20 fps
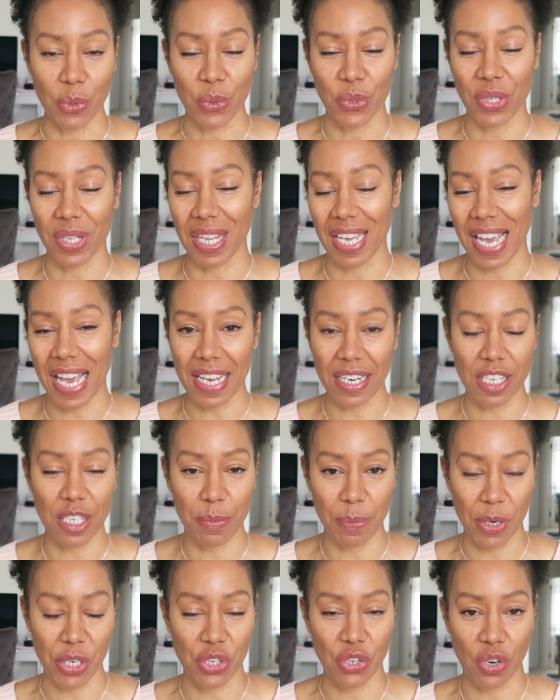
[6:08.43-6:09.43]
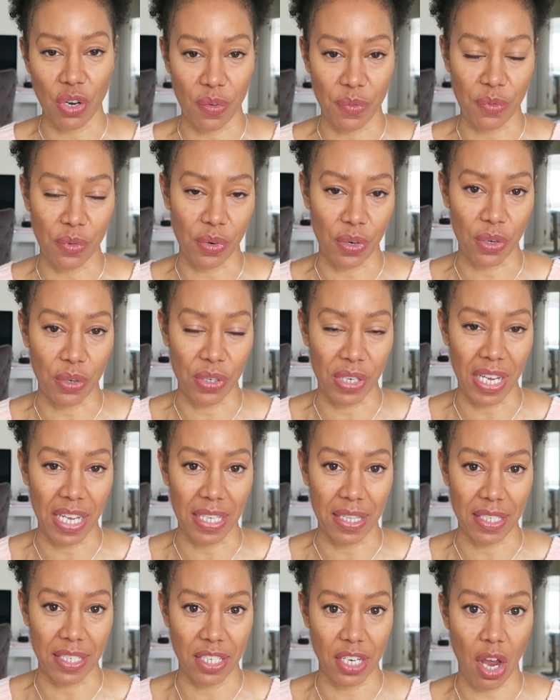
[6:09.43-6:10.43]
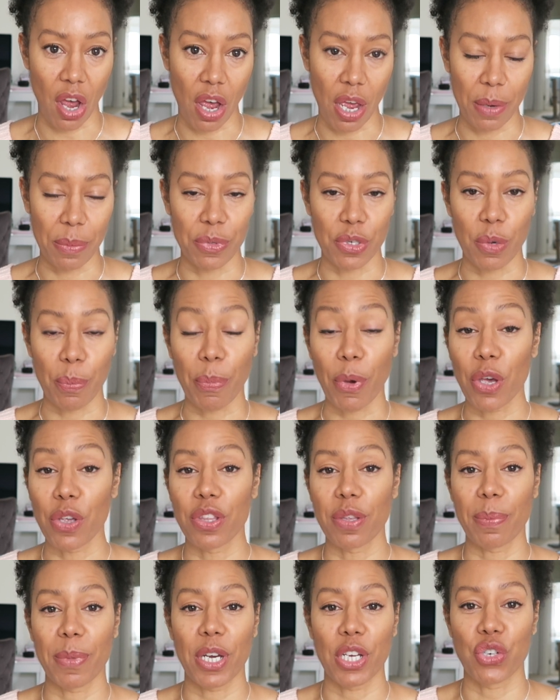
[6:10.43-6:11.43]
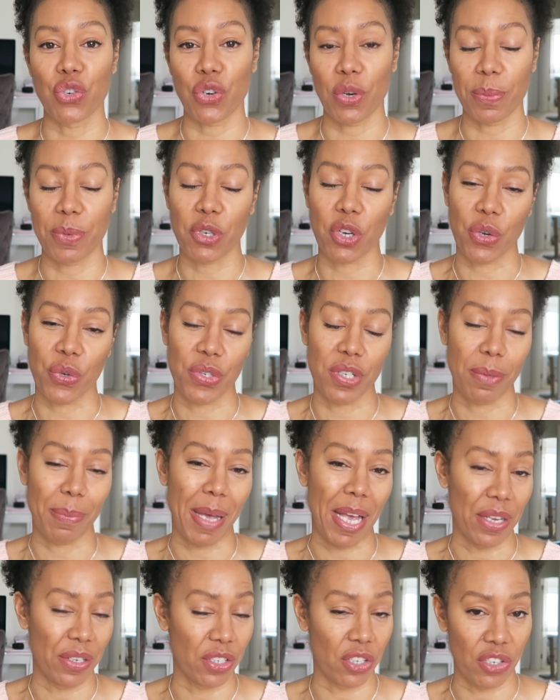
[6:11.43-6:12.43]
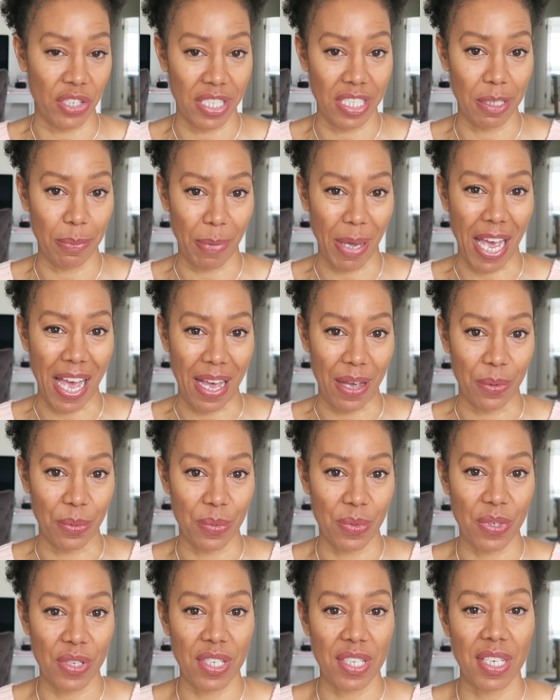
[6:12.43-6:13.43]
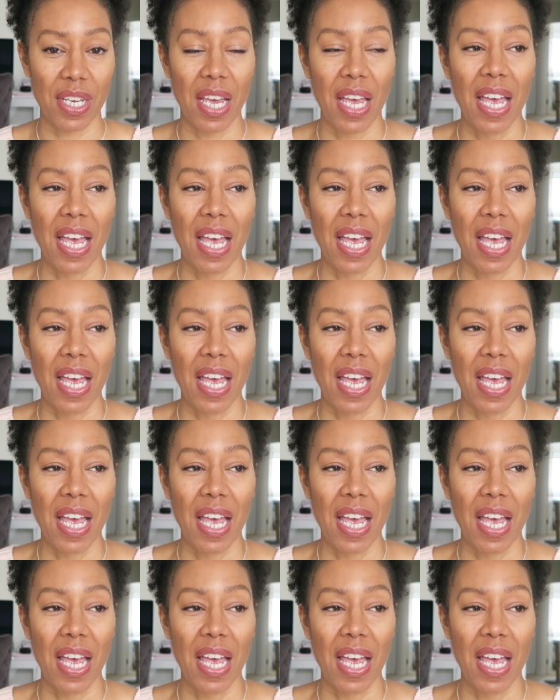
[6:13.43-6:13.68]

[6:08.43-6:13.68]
So they had a special offer on at the time, so both of my drips cost about £90,